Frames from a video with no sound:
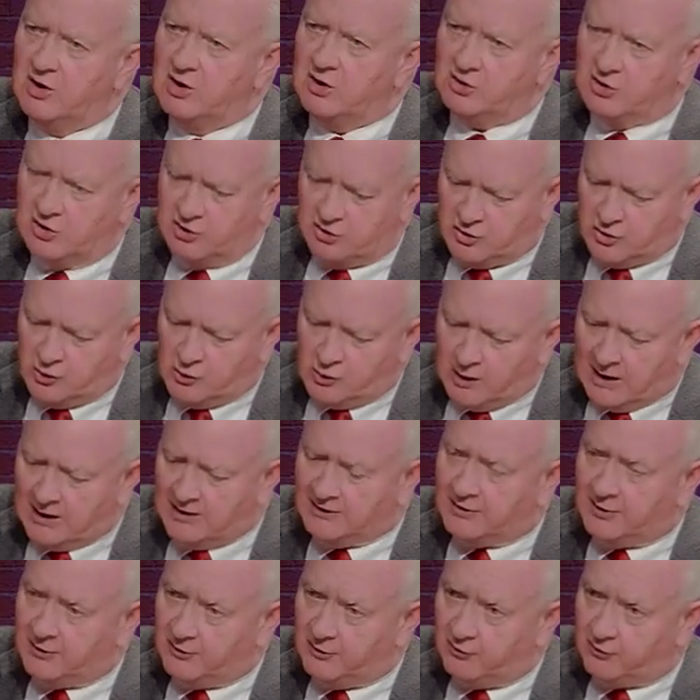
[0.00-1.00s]
to
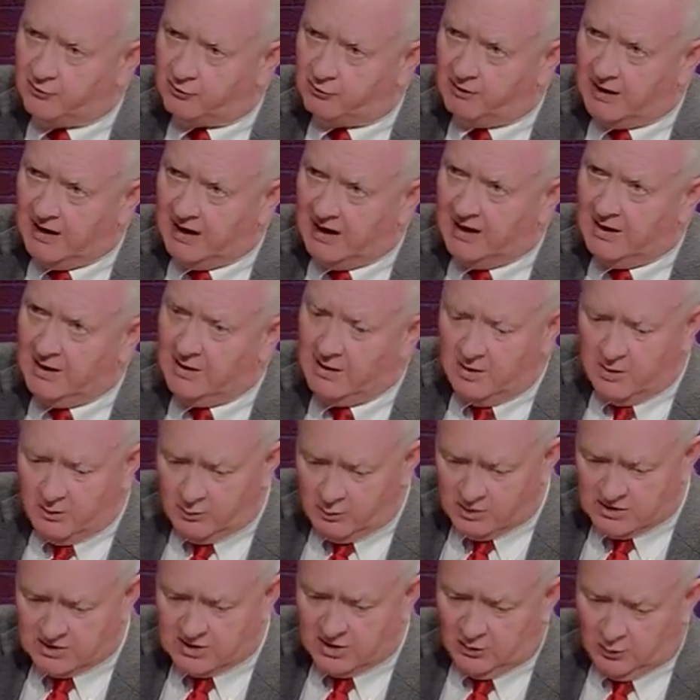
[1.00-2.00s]
203,
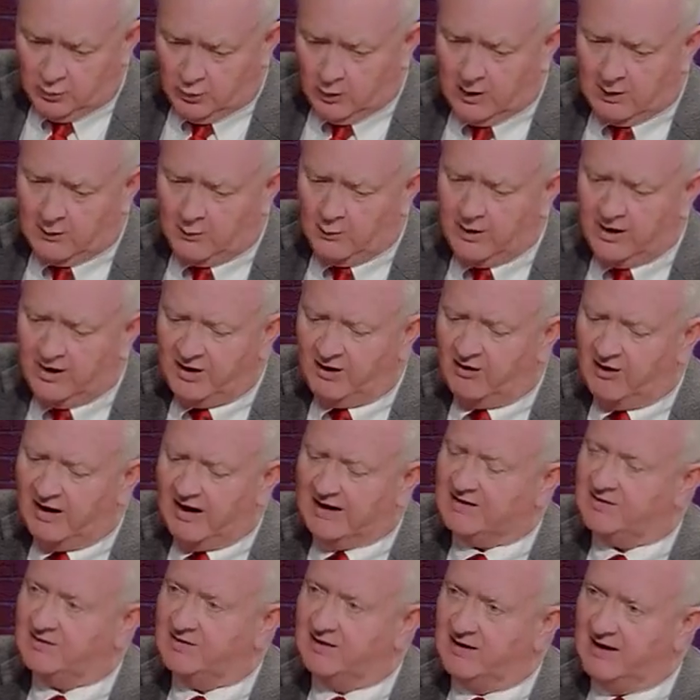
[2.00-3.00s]
which is what we are
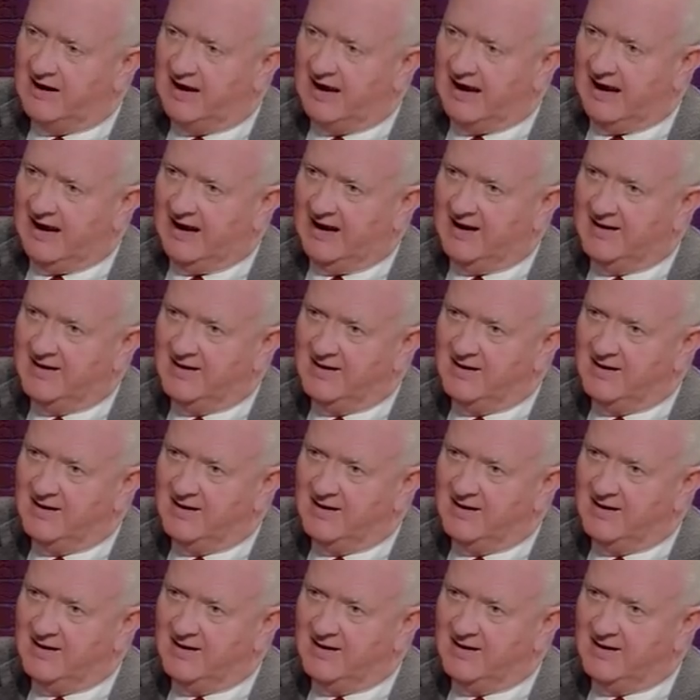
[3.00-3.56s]
at today.